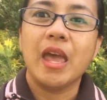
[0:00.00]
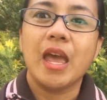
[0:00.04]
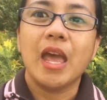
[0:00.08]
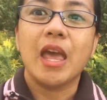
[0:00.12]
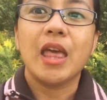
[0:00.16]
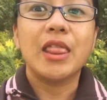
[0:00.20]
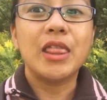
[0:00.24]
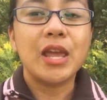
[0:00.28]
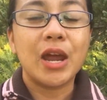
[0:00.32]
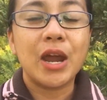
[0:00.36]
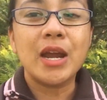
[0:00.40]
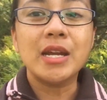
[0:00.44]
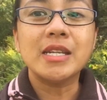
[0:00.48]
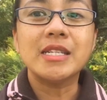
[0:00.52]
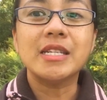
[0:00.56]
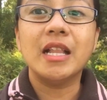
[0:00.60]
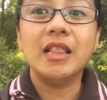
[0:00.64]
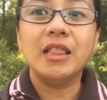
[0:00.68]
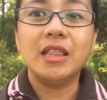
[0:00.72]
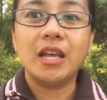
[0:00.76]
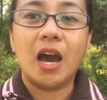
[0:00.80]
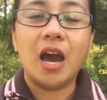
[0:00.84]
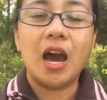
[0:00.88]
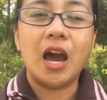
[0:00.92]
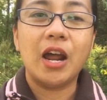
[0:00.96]
there's a
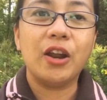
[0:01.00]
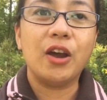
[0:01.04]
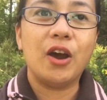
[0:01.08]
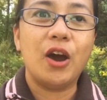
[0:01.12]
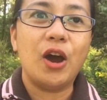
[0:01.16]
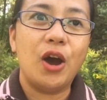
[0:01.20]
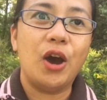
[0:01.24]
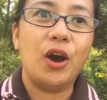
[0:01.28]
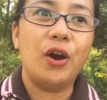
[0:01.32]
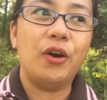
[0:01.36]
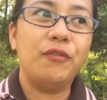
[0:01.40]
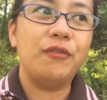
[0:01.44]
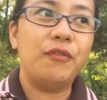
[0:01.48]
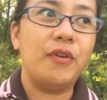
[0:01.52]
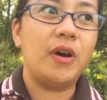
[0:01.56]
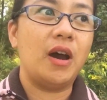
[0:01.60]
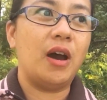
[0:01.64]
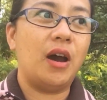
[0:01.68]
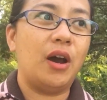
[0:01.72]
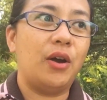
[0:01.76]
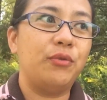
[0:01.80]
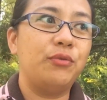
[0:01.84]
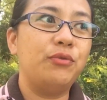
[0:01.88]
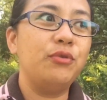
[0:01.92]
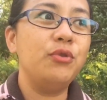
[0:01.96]
lot of
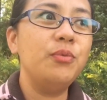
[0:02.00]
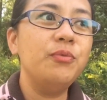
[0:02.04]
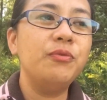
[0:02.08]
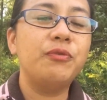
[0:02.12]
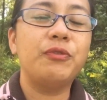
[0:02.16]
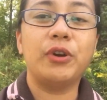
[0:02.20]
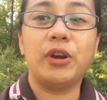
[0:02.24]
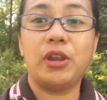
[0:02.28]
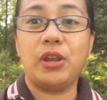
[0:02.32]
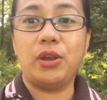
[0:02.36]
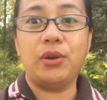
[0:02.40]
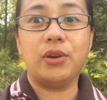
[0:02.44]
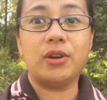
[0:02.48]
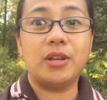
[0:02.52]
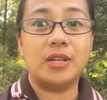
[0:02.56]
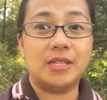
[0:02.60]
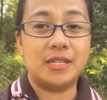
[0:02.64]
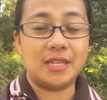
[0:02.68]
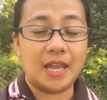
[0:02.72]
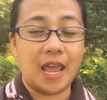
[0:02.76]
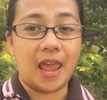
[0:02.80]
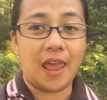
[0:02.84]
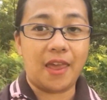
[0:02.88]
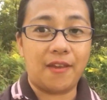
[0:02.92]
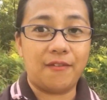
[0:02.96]
room for you to
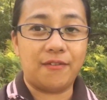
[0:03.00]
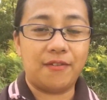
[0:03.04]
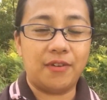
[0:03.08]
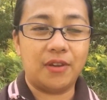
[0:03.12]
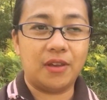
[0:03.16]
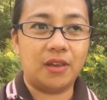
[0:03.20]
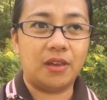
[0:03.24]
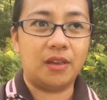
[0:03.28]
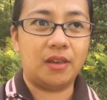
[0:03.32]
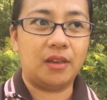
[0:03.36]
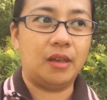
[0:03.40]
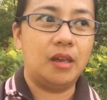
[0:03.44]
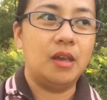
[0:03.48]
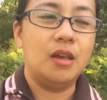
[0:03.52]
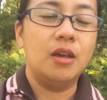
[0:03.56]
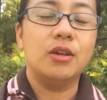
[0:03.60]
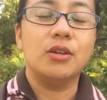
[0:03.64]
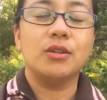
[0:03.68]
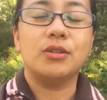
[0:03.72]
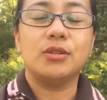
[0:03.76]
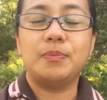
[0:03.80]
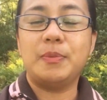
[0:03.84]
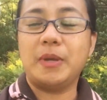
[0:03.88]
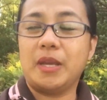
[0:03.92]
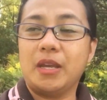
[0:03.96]
save,
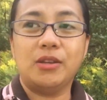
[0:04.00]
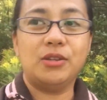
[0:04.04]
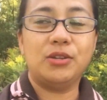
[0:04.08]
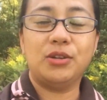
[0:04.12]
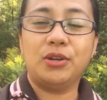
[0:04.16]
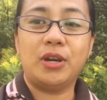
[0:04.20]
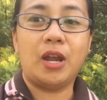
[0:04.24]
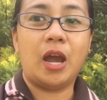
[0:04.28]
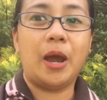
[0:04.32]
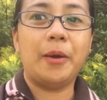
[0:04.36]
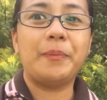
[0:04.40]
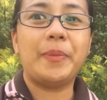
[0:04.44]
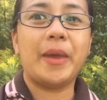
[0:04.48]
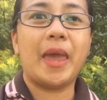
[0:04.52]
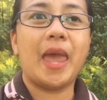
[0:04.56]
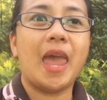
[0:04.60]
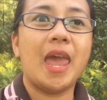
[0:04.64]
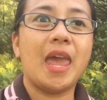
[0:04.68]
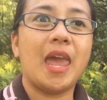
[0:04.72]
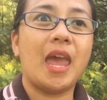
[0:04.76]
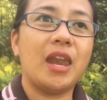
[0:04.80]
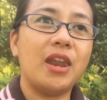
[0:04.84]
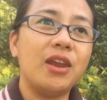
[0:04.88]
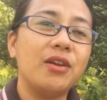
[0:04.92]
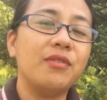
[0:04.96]
because you're not
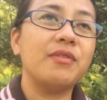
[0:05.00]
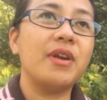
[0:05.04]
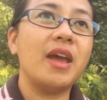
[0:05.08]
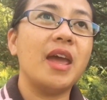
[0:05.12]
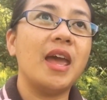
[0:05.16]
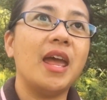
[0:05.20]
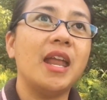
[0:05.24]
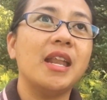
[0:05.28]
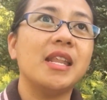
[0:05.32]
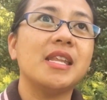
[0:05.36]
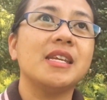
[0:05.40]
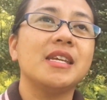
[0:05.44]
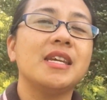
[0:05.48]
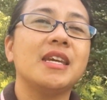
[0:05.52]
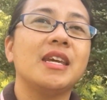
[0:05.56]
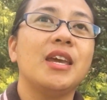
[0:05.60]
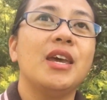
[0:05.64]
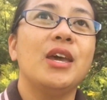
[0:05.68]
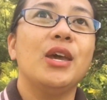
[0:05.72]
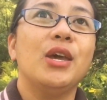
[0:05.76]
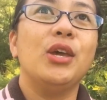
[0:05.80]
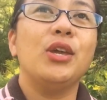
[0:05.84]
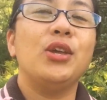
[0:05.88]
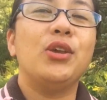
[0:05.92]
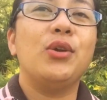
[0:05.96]
paying any rent,
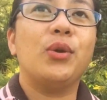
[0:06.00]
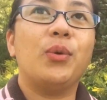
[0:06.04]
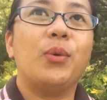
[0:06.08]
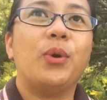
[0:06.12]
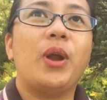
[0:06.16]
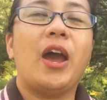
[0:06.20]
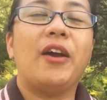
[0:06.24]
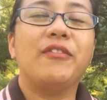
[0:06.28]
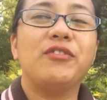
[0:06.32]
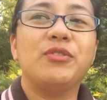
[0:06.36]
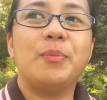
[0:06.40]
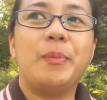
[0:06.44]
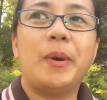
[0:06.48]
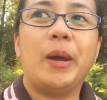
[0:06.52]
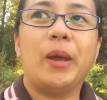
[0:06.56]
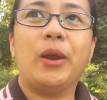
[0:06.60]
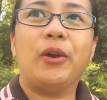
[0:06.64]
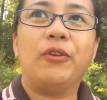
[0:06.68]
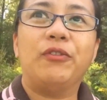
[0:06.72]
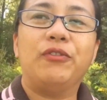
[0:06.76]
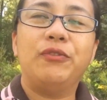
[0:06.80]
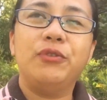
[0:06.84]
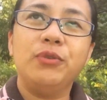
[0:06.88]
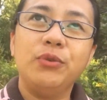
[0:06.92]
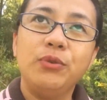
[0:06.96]
you don't have to buy your
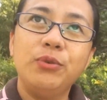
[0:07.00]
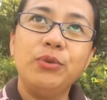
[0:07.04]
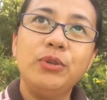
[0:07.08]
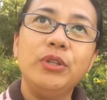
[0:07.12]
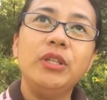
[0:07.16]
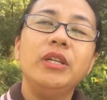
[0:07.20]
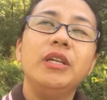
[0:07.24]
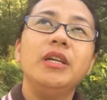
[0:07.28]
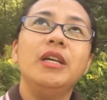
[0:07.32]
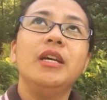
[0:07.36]
food,